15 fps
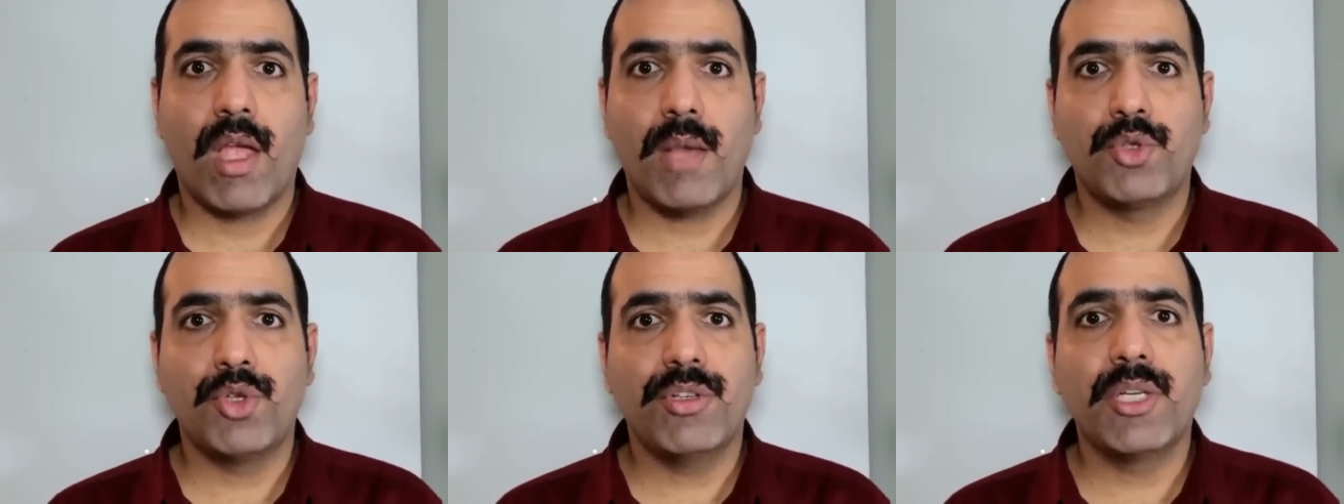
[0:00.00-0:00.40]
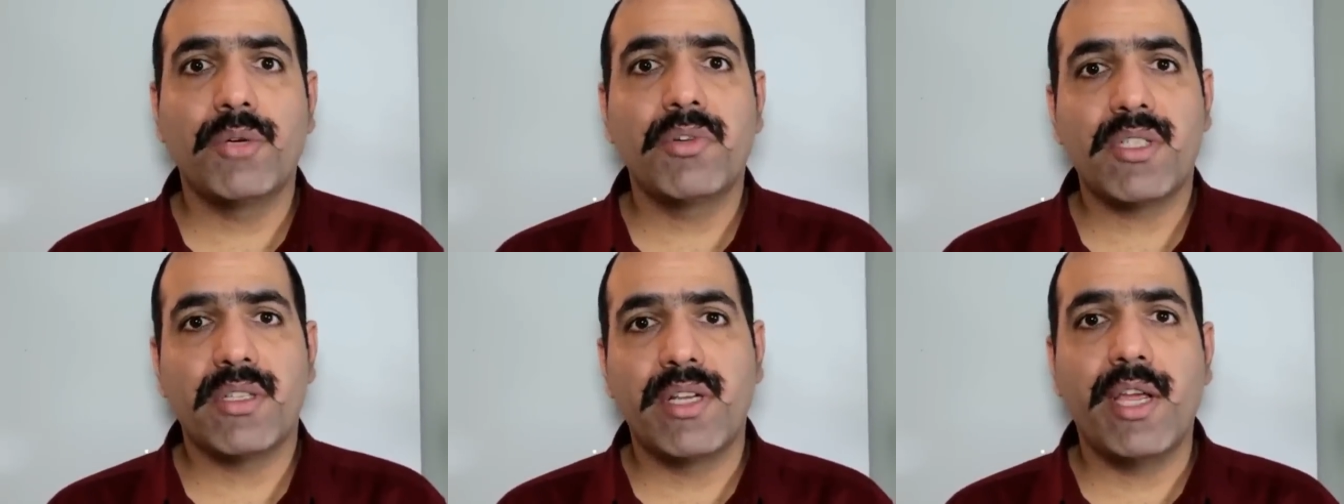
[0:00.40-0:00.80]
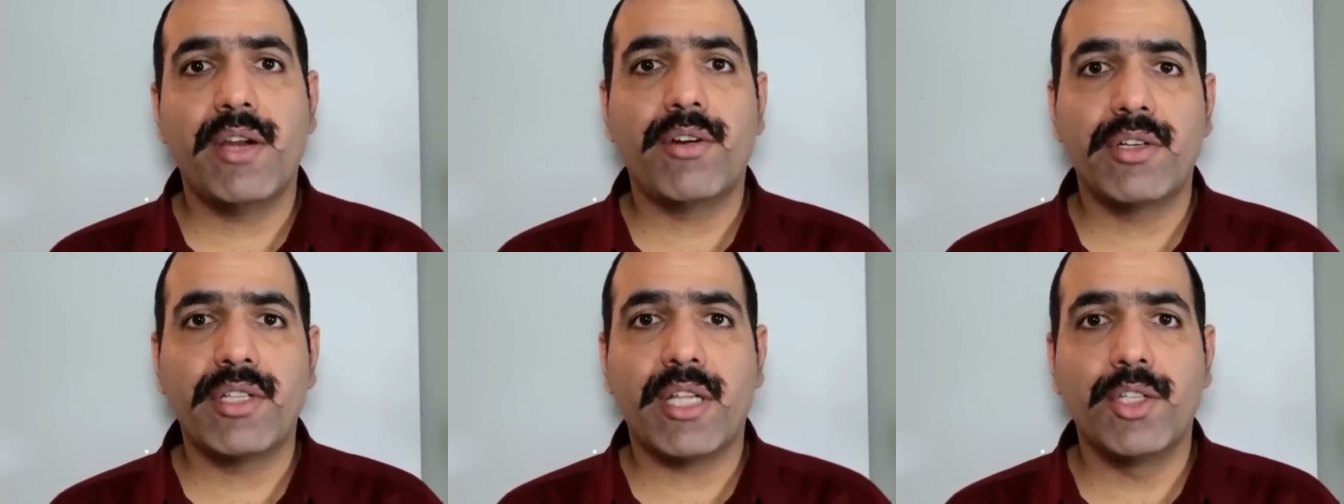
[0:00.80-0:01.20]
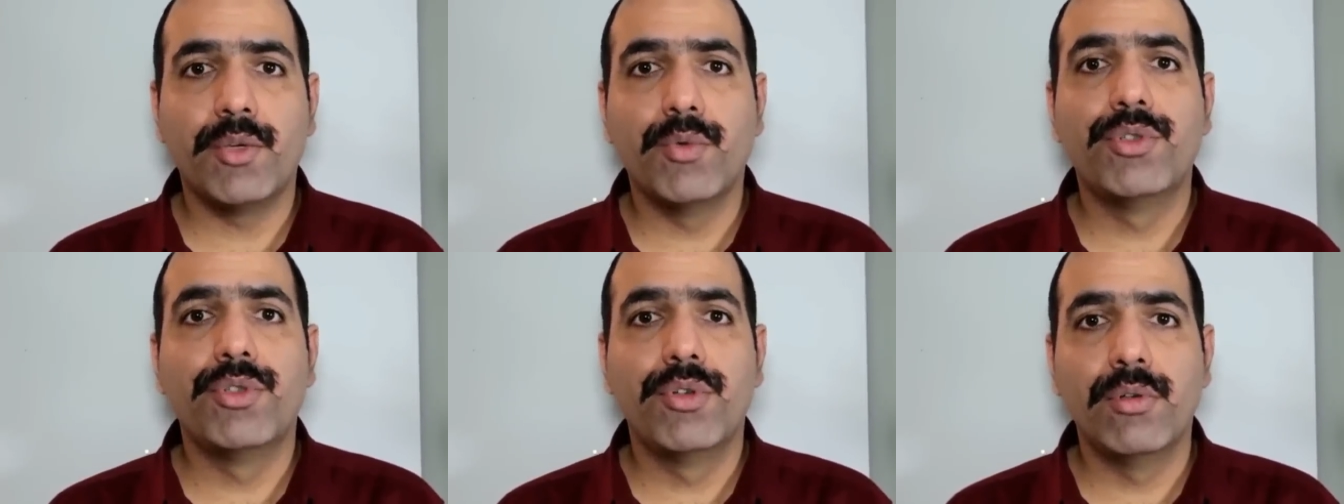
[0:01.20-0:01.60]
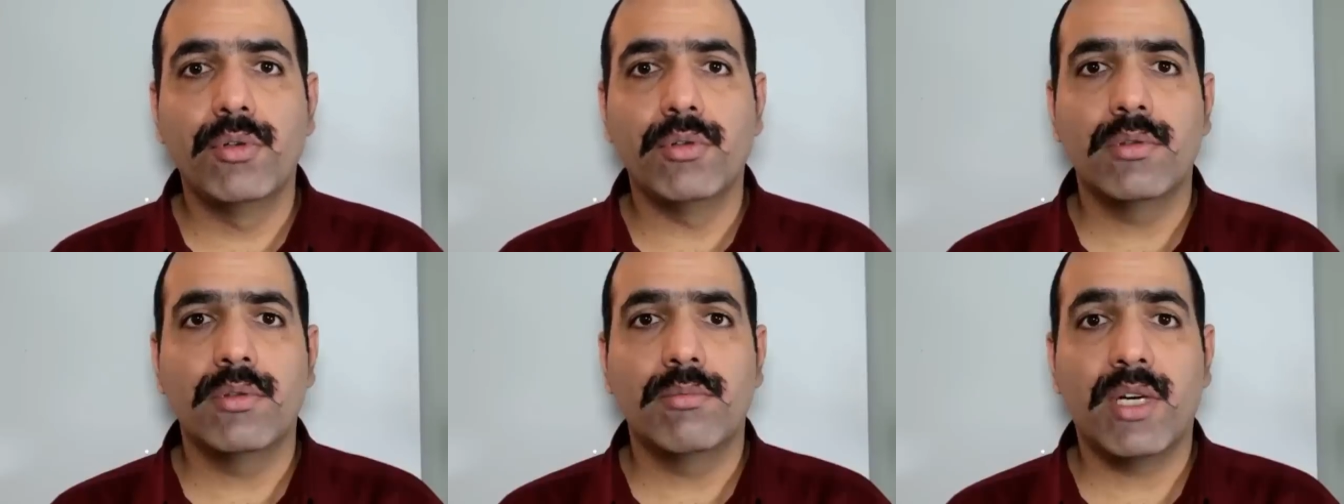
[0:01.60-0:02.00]
I'm sure there was an error that you would
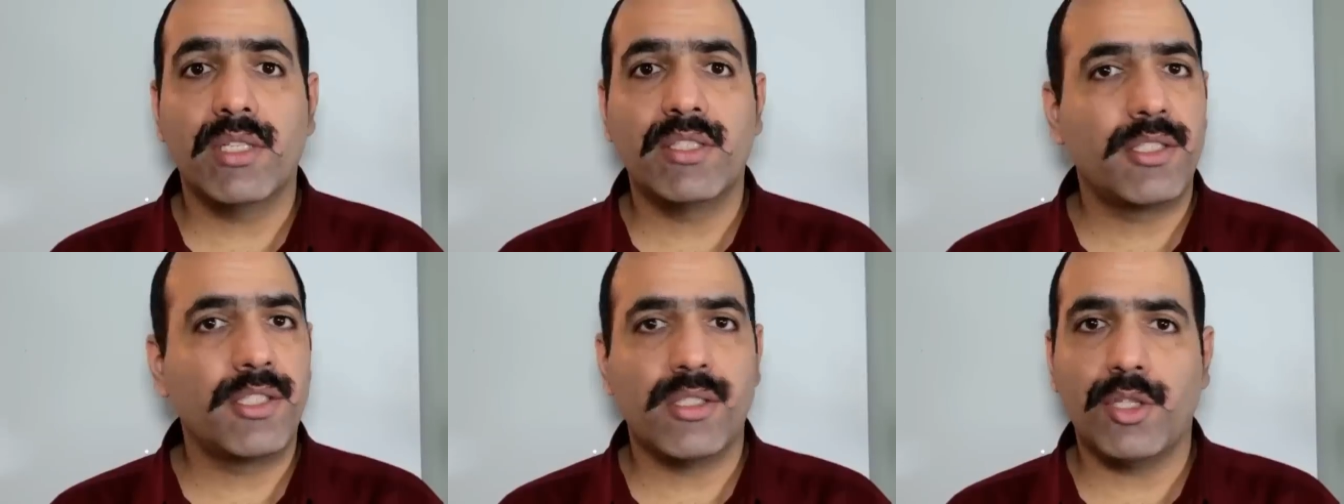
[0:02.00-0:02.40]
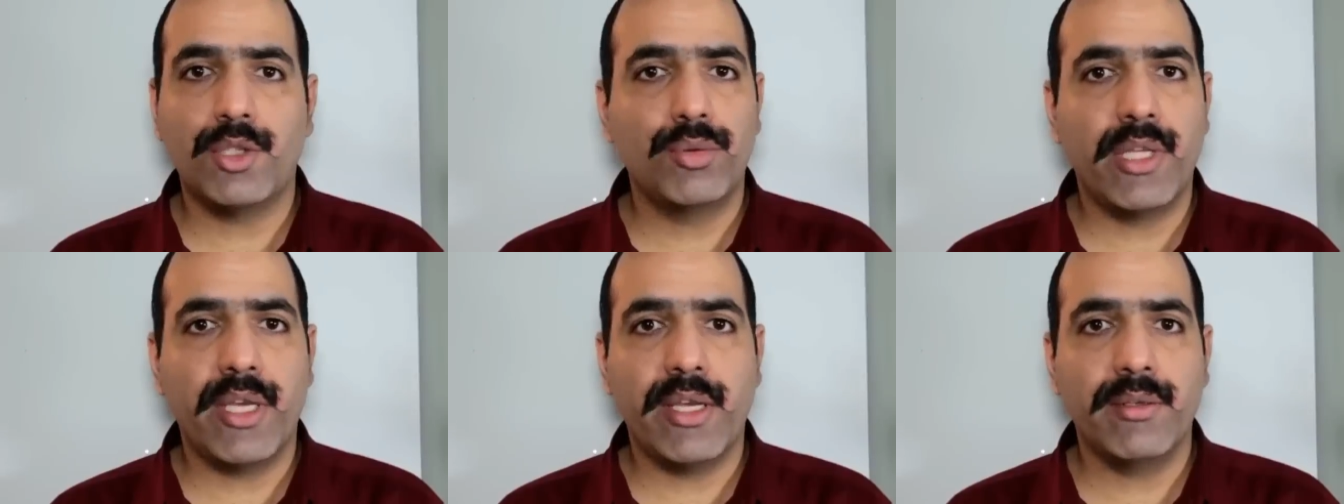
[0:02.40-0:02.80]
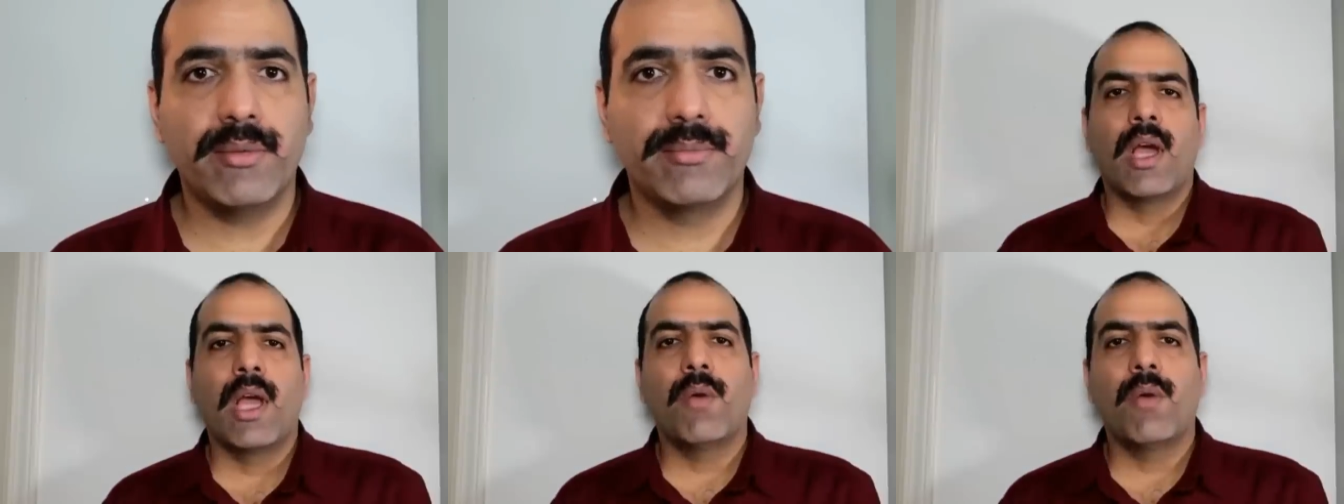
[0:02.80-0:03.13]
rule, but it's not today.